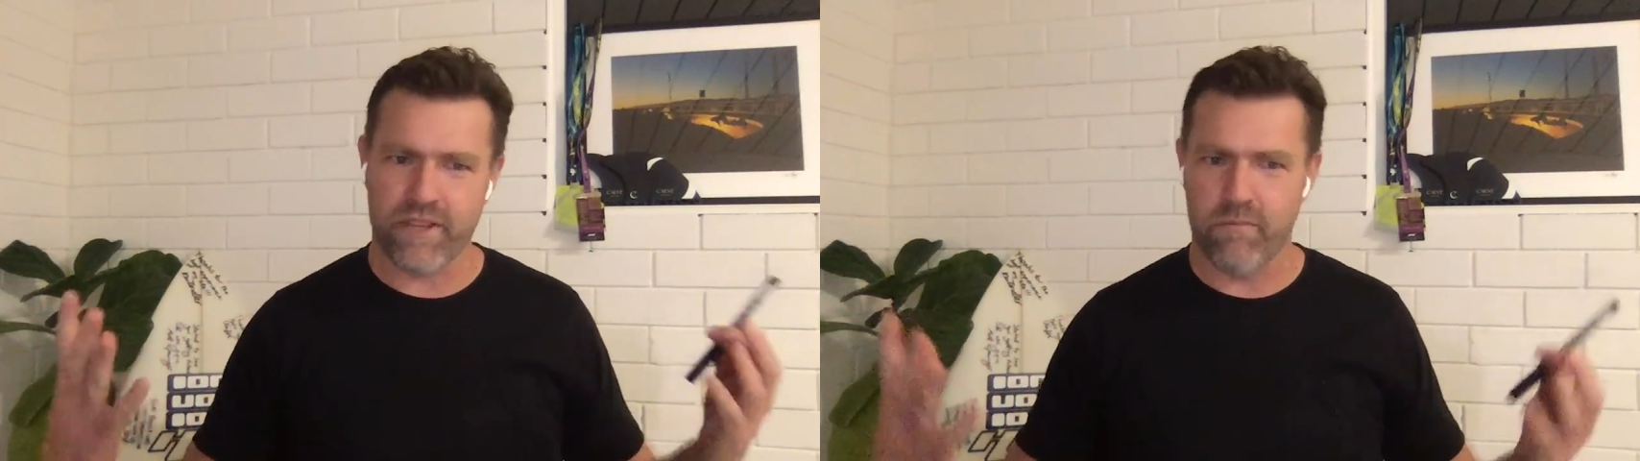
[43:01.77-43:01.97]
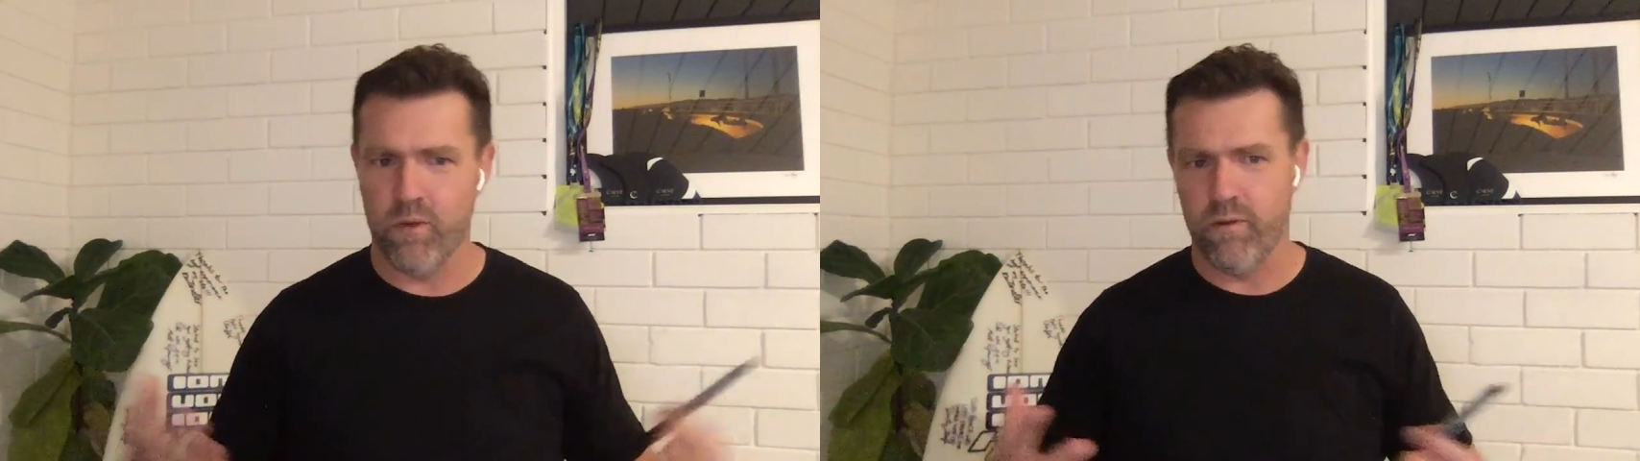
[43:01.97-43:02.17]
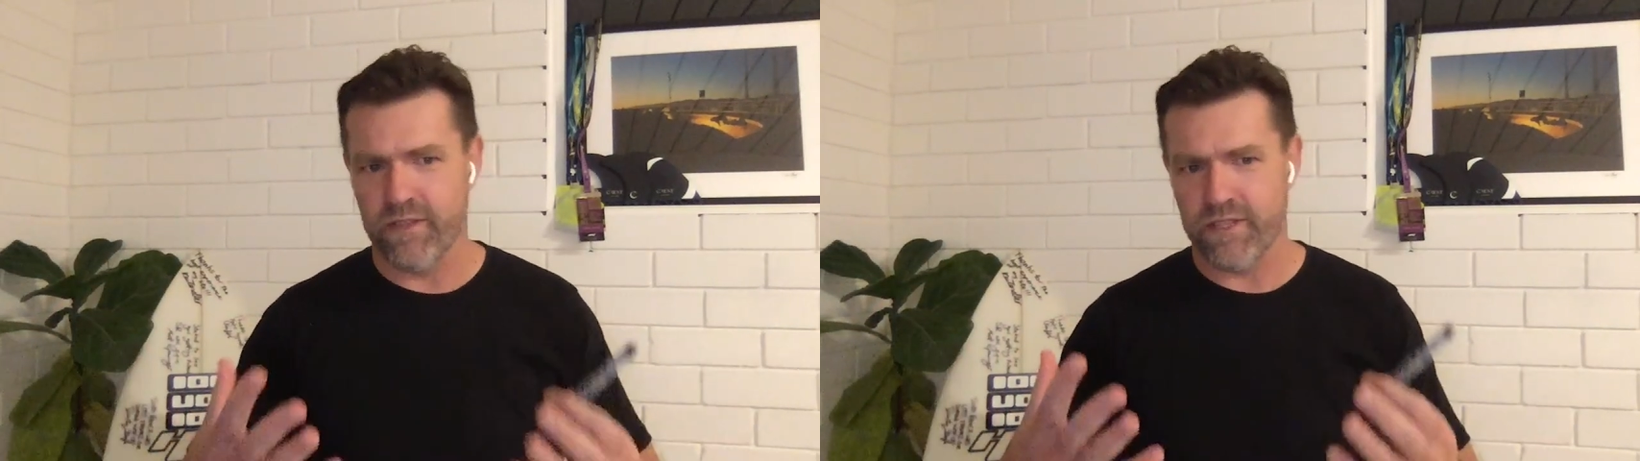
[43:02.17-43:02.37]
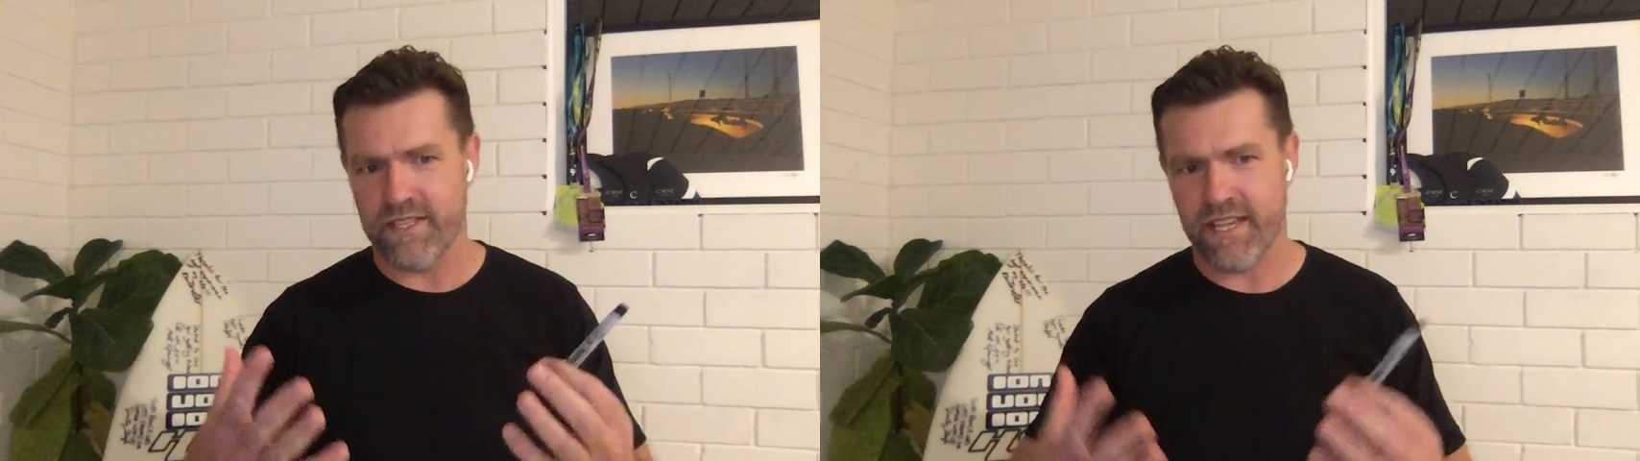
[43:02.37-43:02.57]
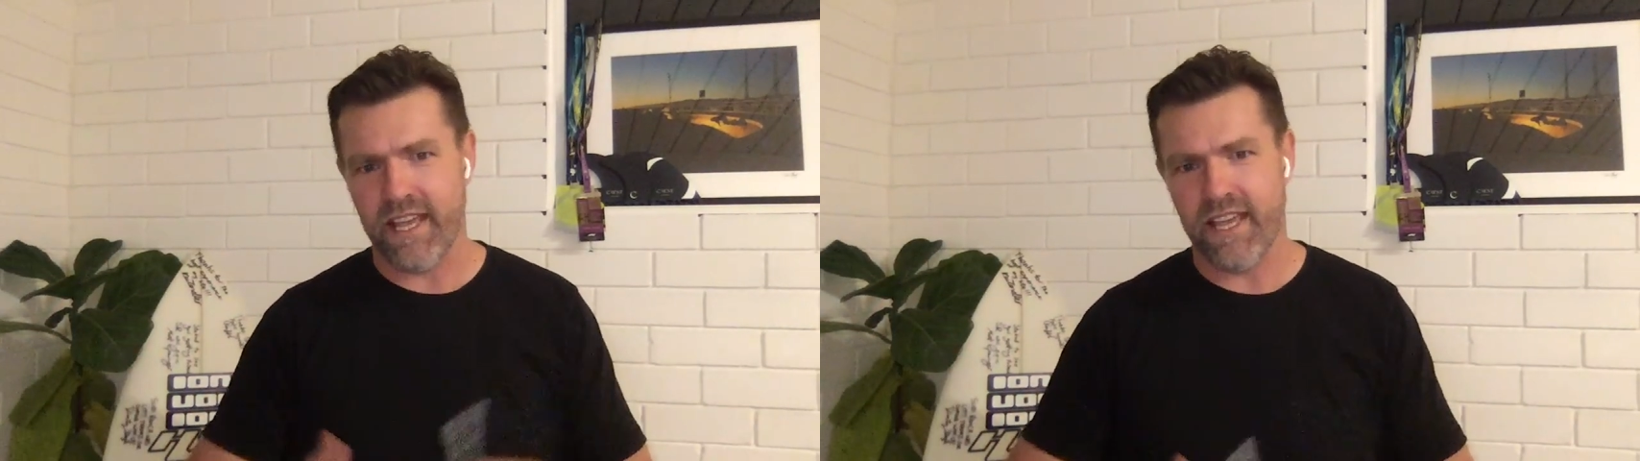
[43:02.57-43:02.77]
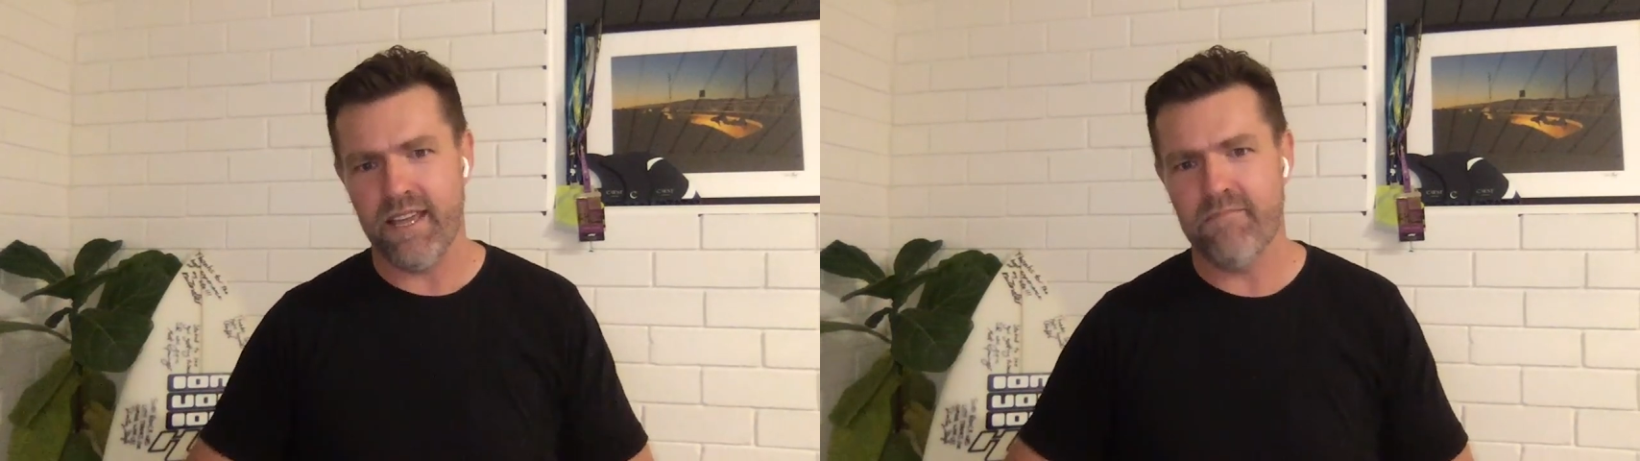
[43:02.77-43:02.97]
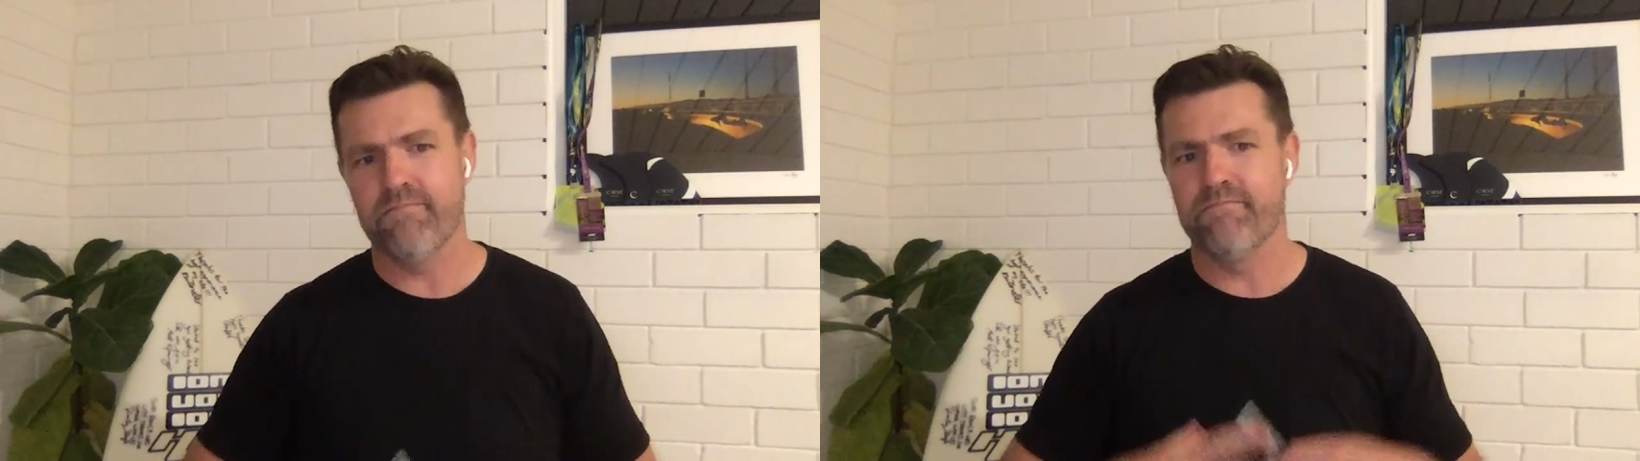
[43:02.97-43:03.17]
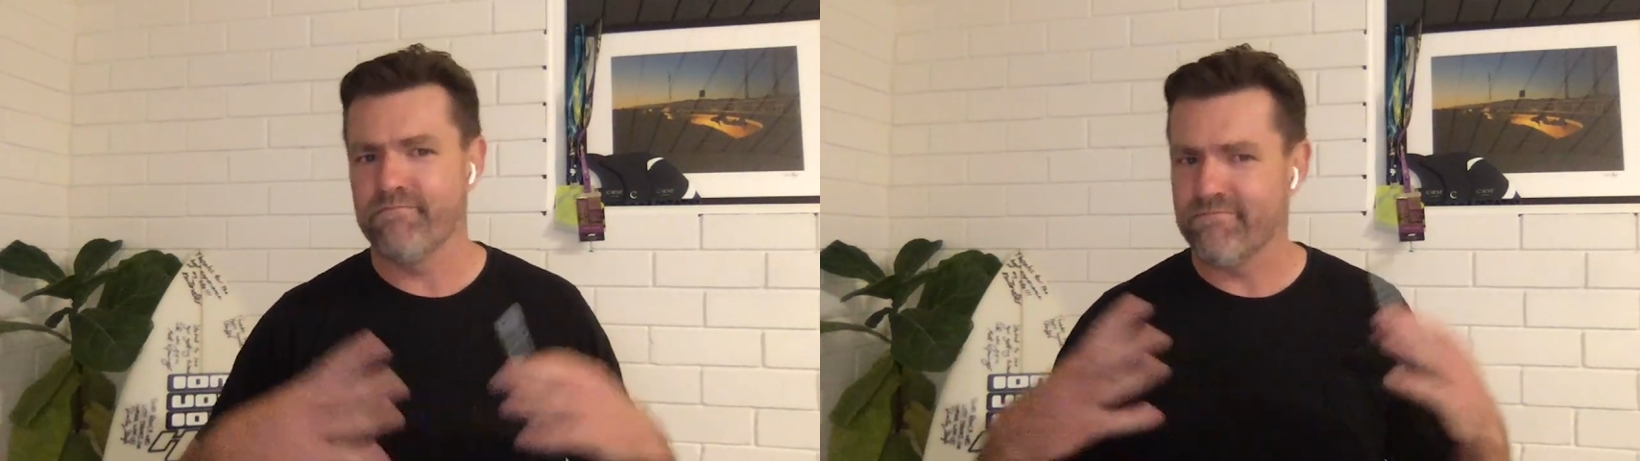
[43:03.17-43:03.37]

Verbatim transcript: move as a team,